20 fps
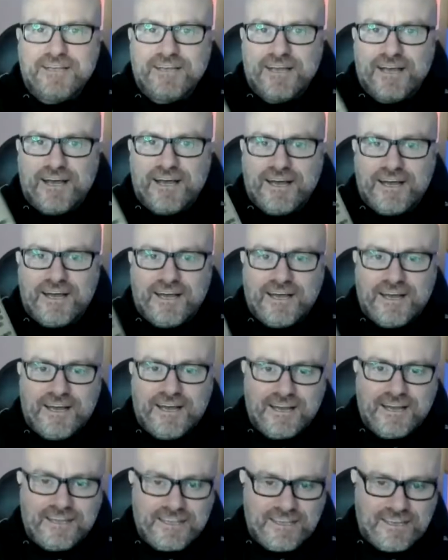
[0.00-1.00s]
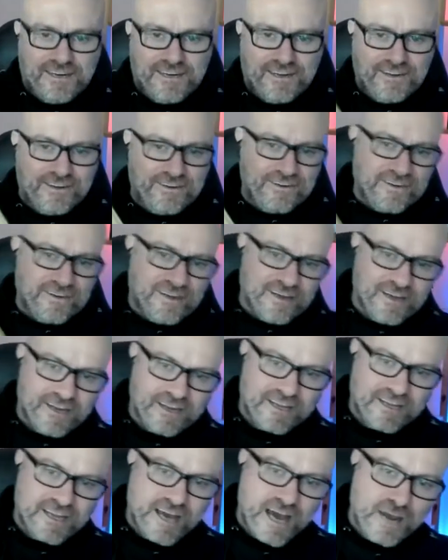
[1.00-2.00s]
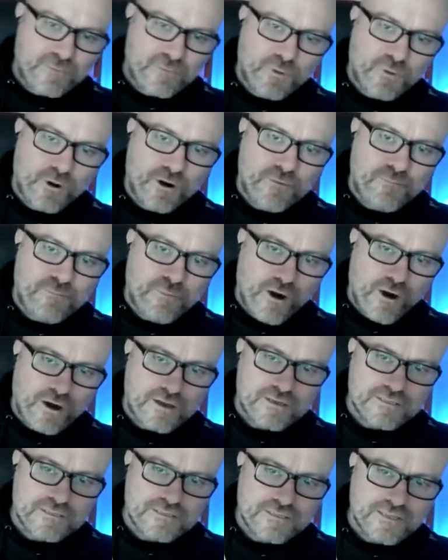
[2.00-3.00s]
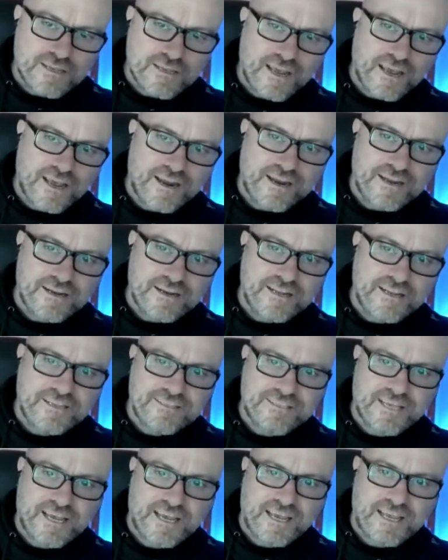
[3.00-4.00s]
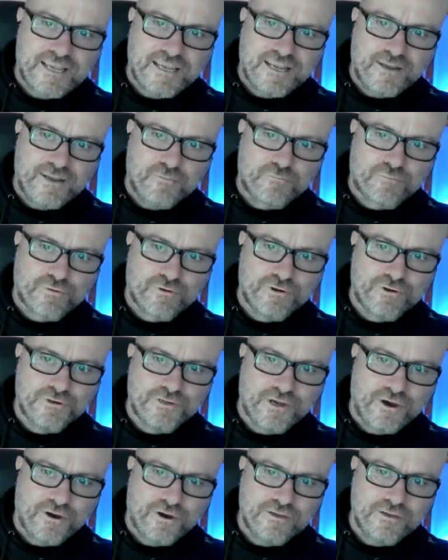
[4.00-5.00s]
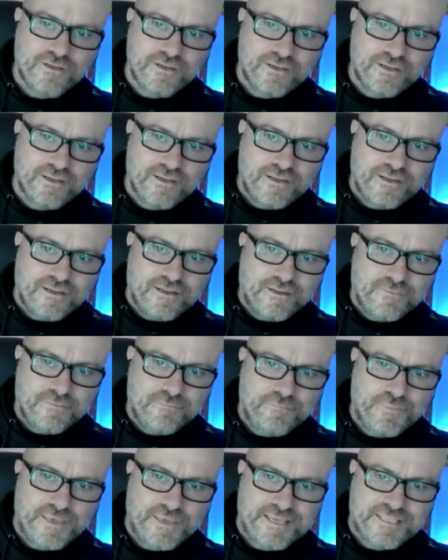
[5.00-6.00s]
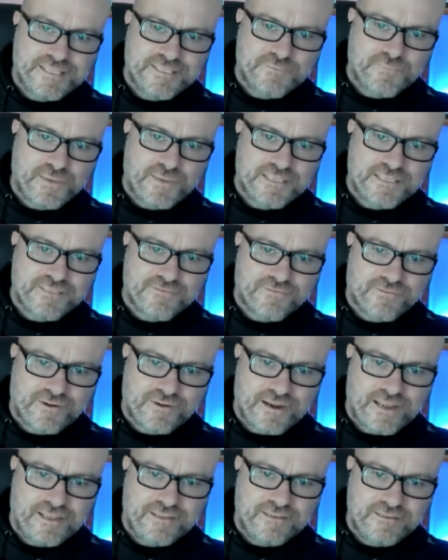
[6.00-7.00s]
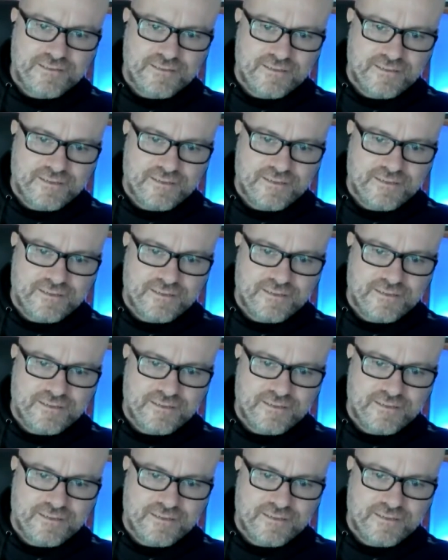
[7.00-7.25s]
cardboard box, and it is a Brewdog, beer's best friend,